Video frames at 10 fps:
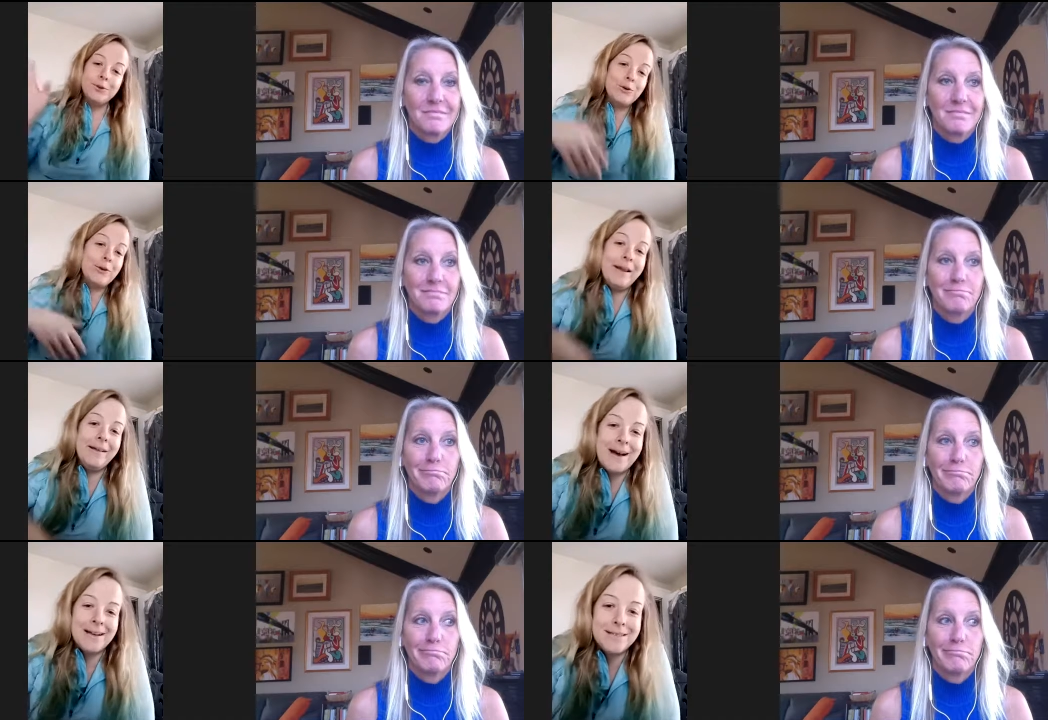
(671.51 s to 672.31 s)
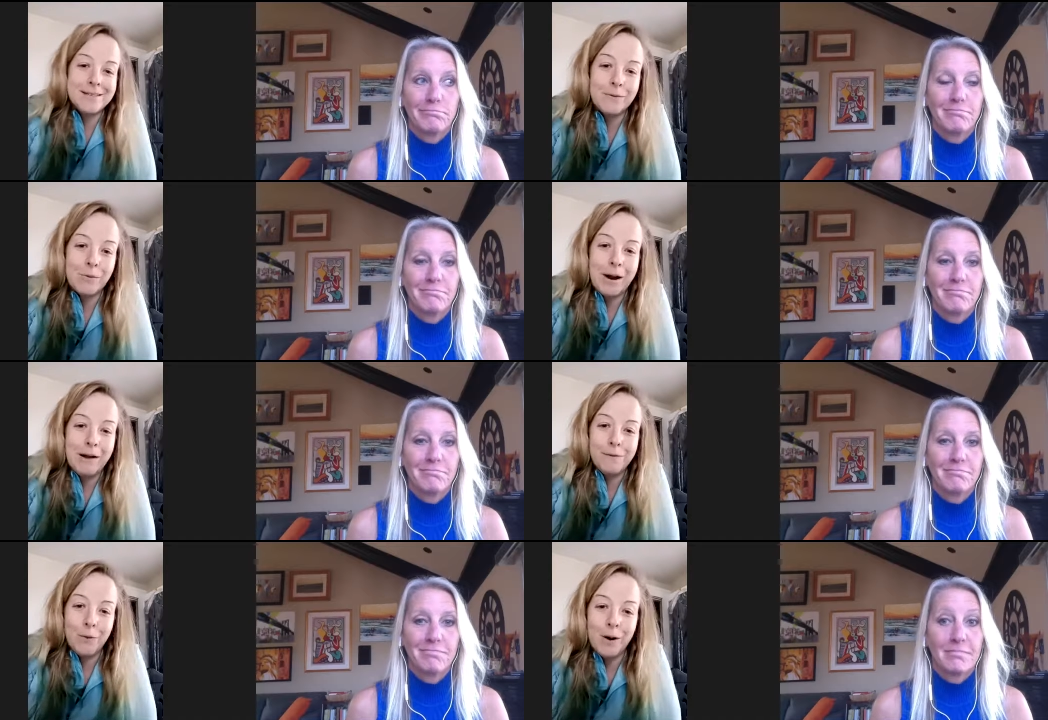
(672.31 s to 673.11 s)
Speaker 1: 3 glasses of
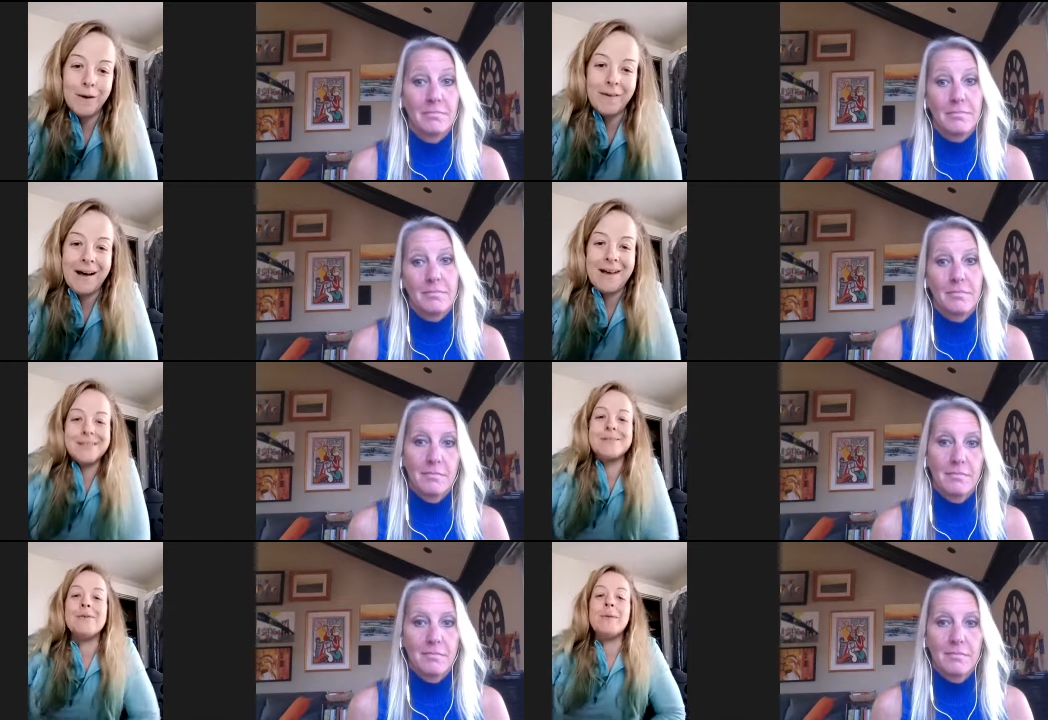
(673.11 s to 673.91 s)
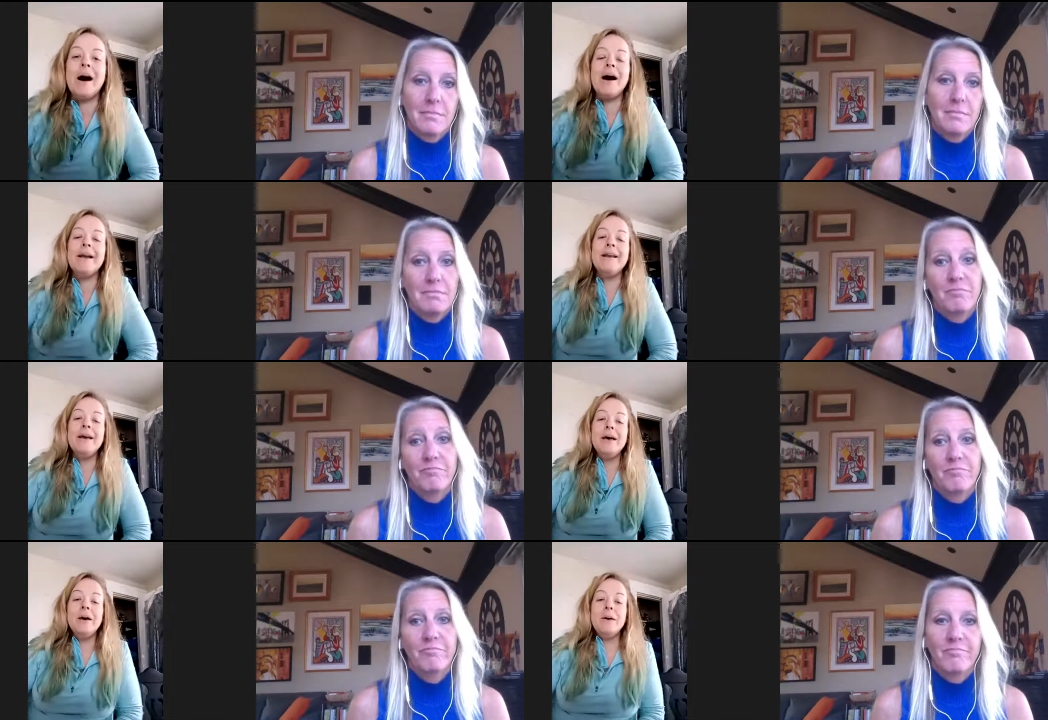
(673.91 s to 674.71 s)
wine, 4 glasses of wine.
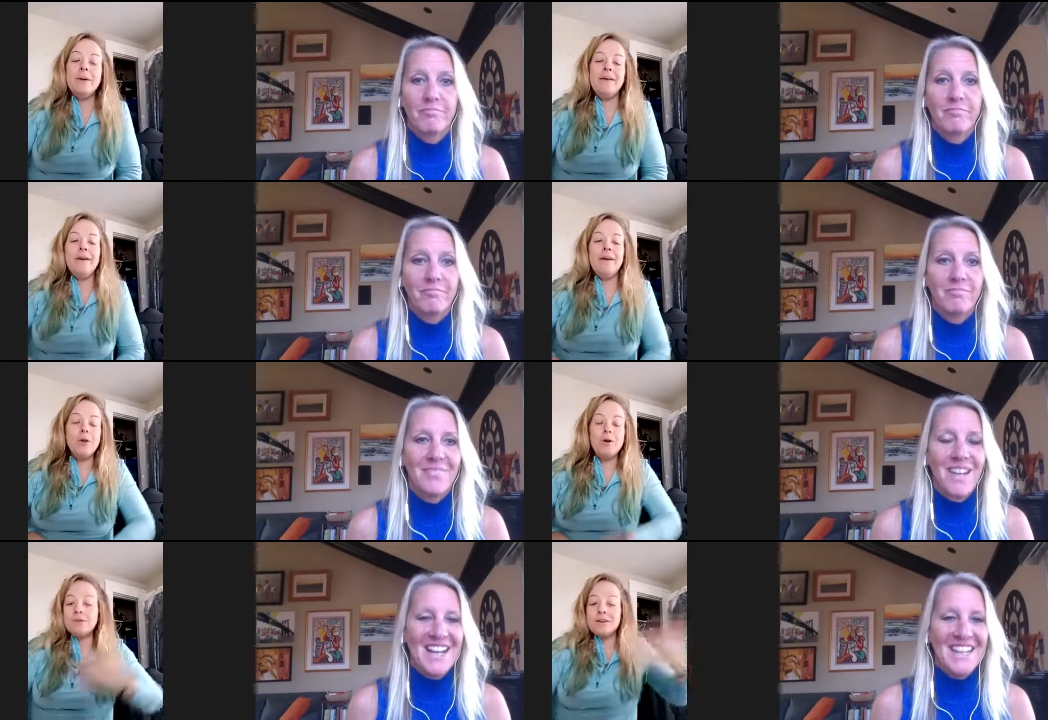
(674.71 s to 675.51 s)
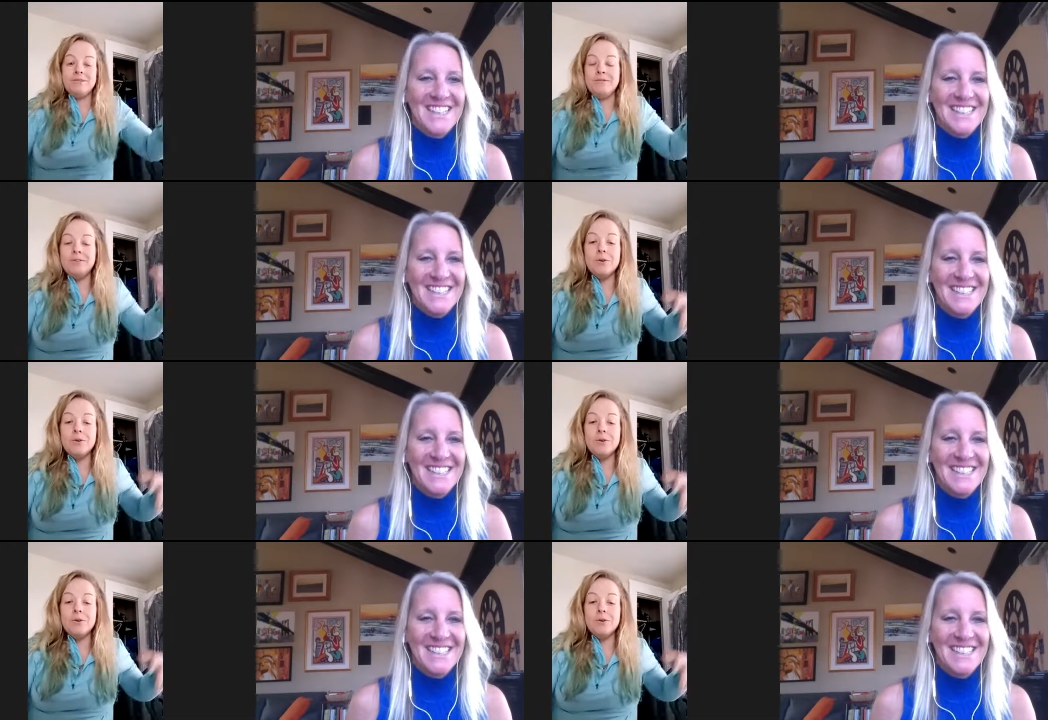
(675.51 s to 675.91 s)
And those are